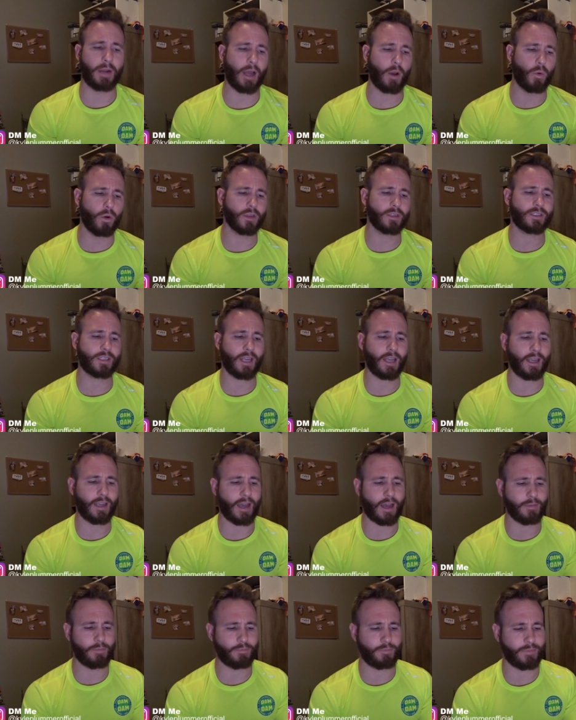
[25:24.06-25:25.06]
I will
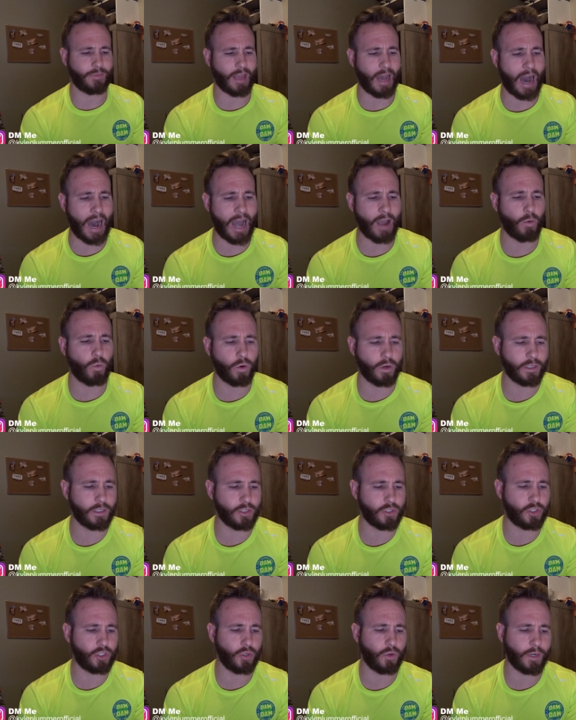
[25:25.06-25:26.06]
say, I
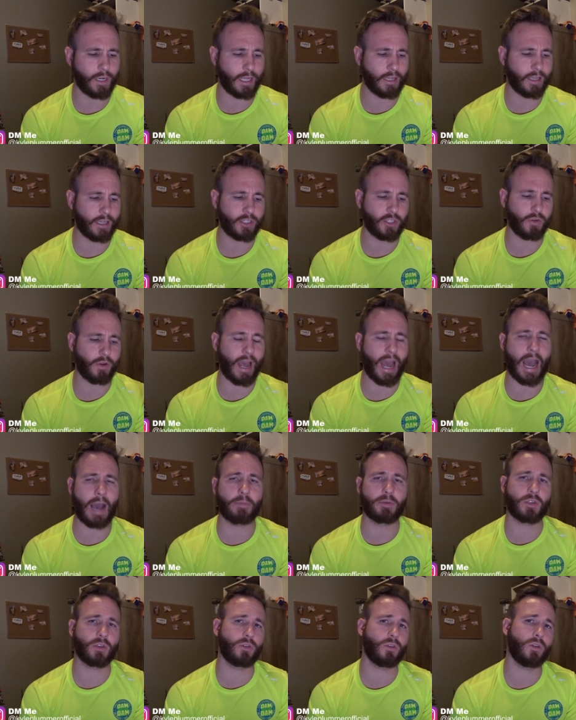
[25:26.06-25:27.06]
wouldn't do it unless you
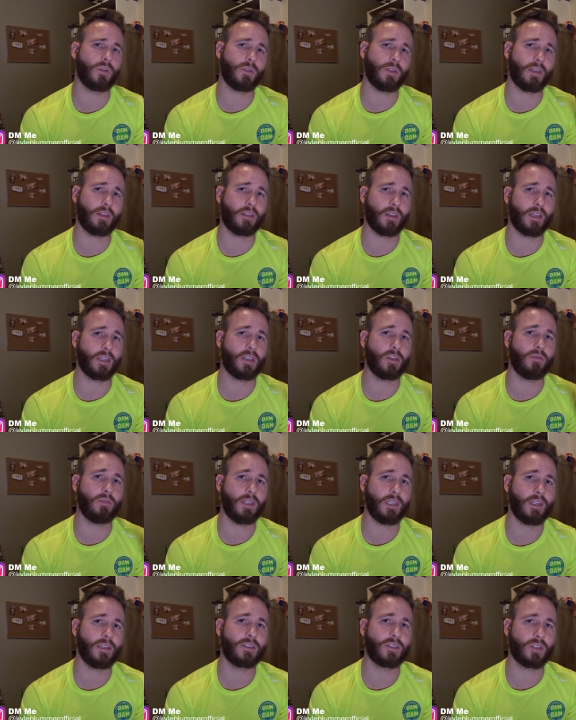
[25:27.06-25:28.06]
absolutely think you
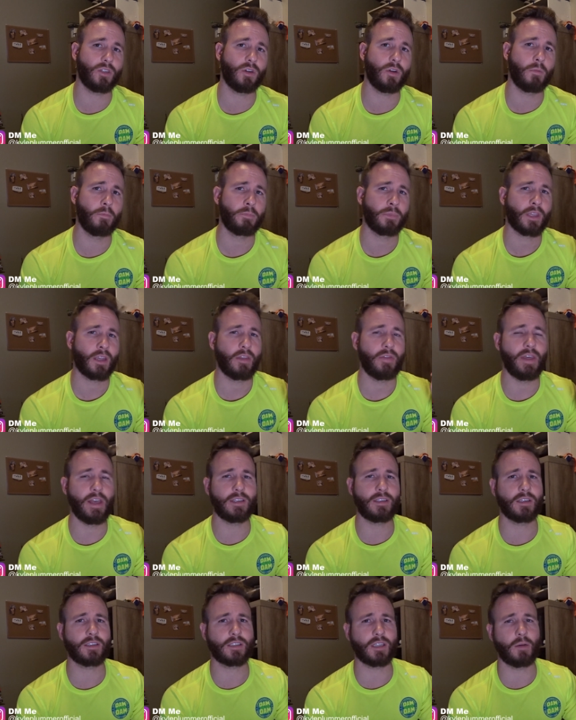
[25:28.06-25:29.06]
need to. This
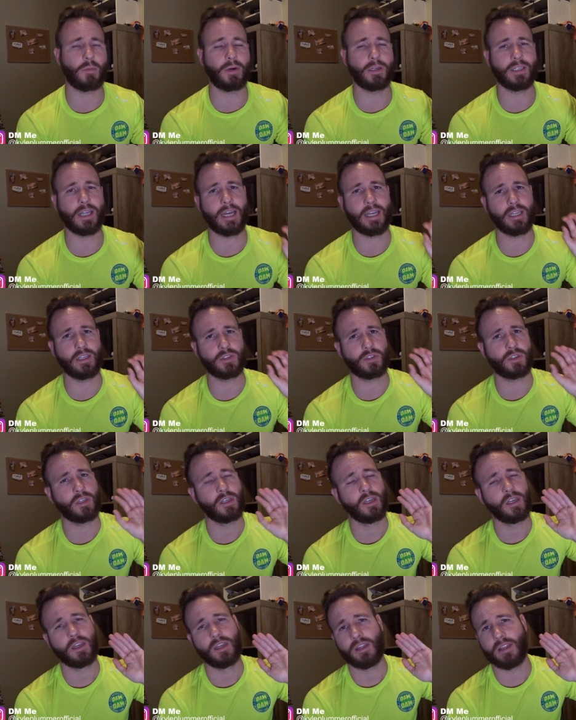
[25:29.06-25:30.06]
is someone that
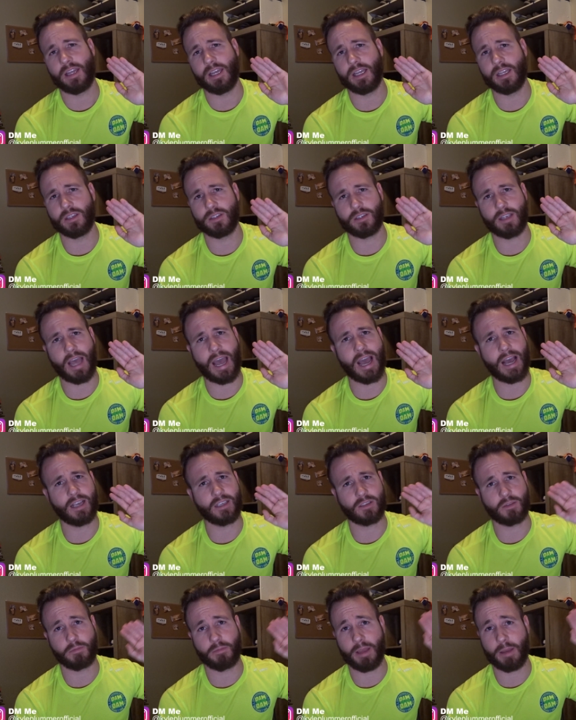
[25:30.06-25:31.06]

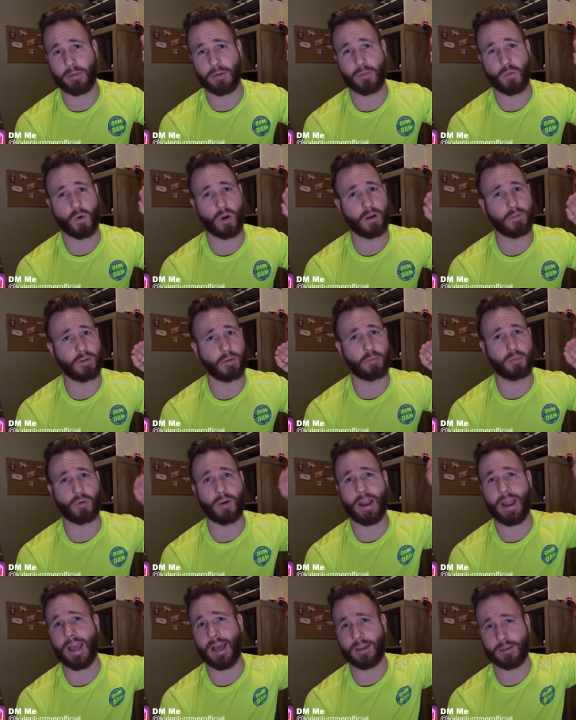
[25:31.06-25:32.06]
has maybe more of a
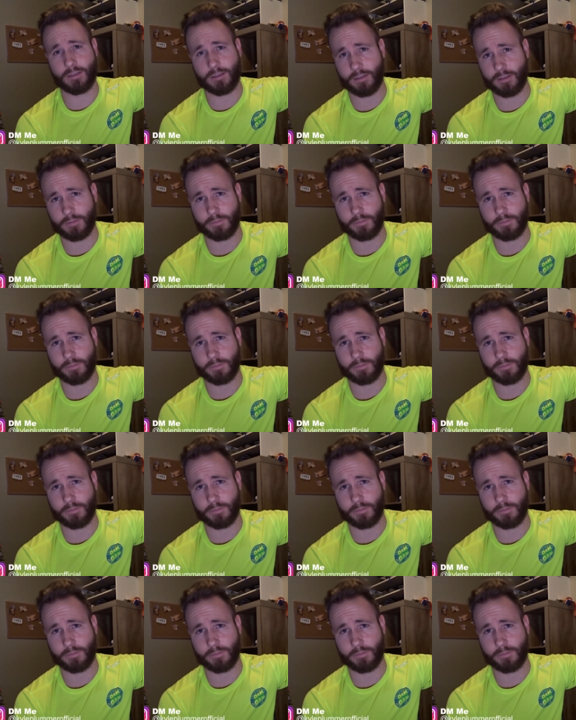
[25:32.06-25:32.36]
brand.